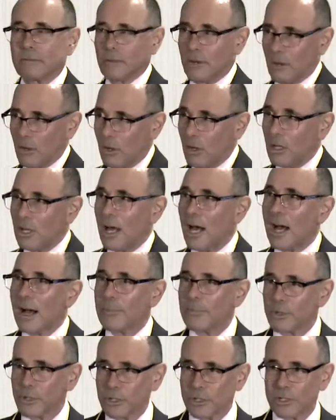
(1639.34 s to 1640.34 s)
all
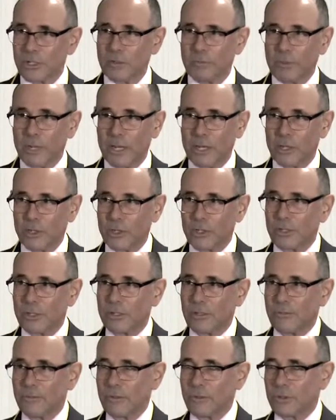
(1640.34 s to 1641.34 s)
options to
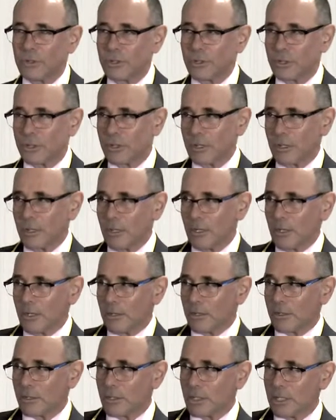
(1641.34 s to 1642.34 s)
patients. If you just
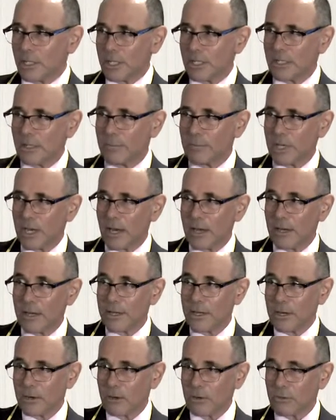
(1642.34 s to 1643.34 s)
lead them down a
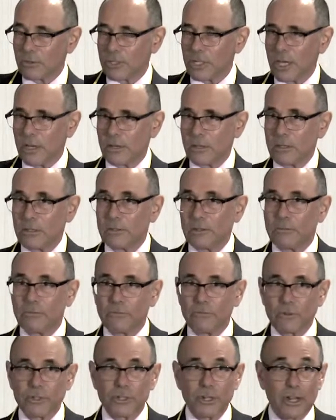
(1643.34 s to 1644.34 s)
narrow tunnel
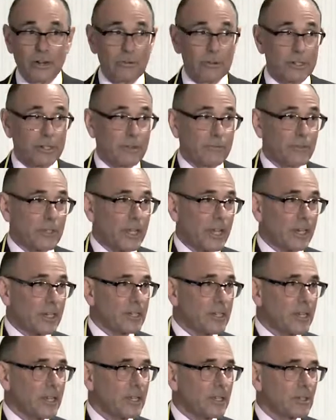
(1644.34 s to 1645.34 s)
of regenerative
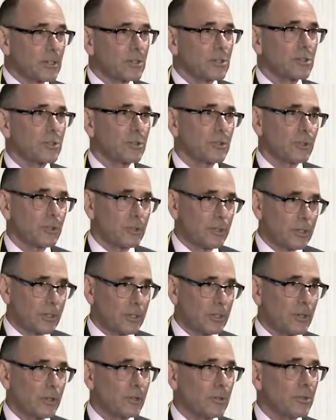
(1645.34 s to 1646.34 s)
techniques,
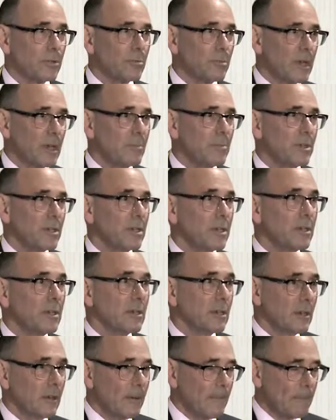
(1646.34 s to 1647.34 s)
you may be
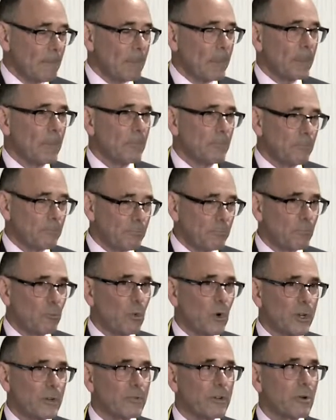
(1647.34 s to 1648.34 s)

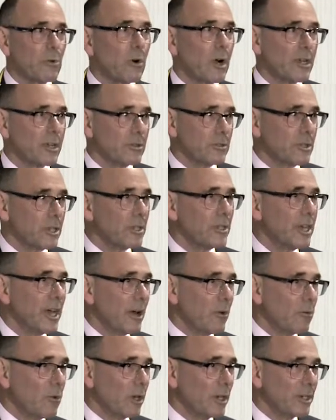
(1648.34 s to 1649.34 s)
wondering why you did
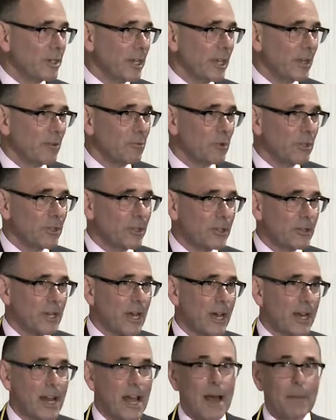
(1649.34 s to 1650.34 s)
that one day when they're
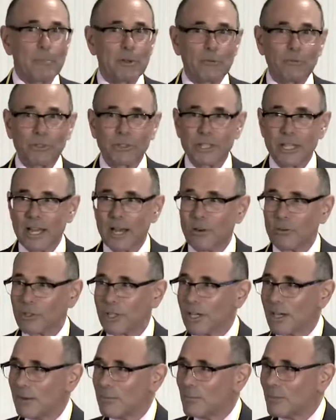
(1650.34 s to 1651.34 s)
not happy with the
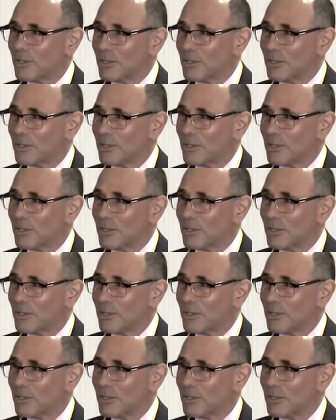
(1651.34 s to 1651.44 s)
outcome.